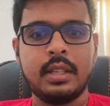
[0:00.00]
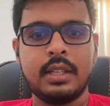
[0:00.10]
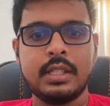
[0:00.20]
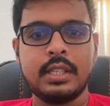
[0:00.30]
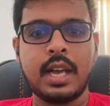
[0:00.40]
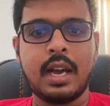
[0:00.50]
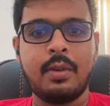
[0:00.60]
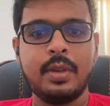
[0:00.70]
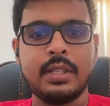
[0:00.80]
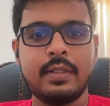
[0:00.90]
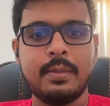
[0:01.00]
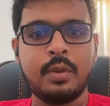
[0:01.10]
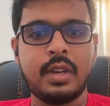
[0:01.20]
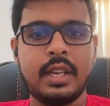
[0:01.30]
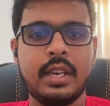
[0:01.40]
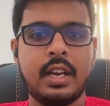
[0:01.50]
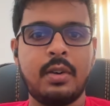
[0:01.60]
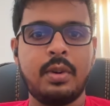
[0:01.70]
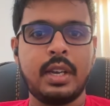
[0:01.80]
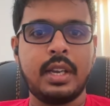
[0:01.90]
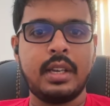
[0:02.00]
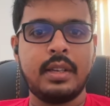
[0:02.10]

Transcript: This the DAO is our mocking DAO, right?